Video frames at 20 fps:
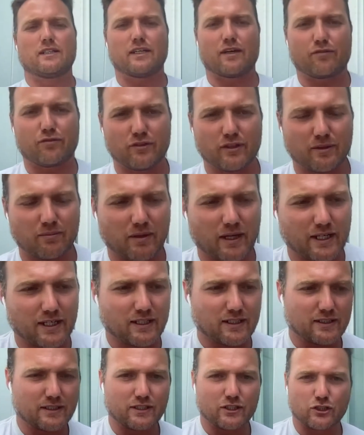definitely
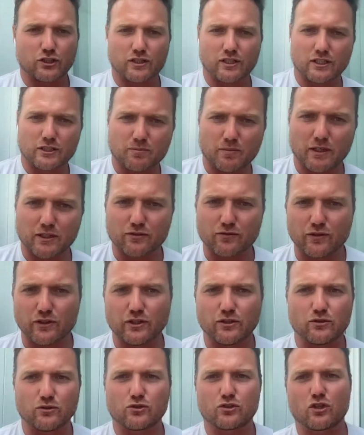make a decision that's best for
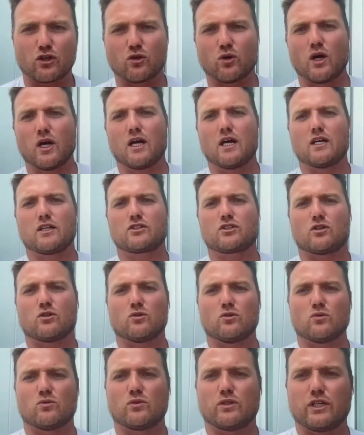you.
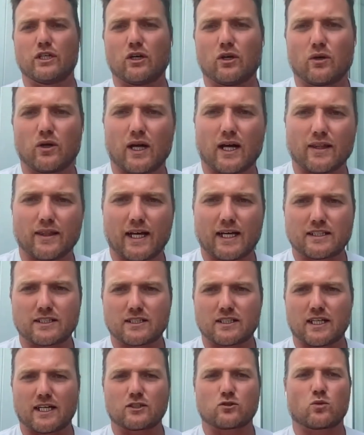So, you know,
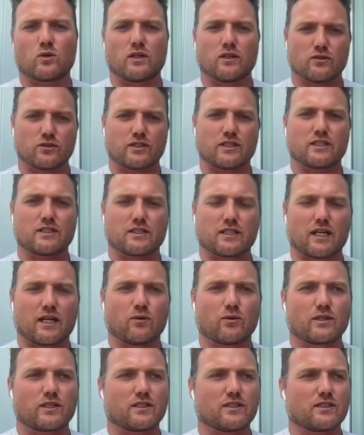that's one of those things that
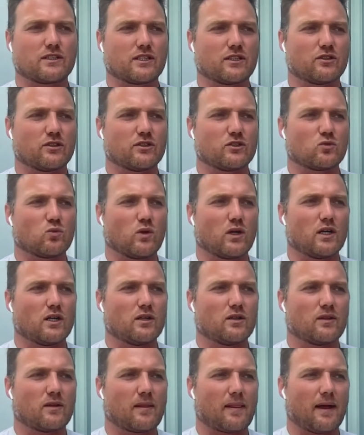I would consider as
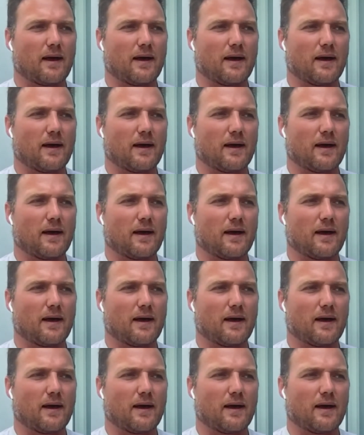well.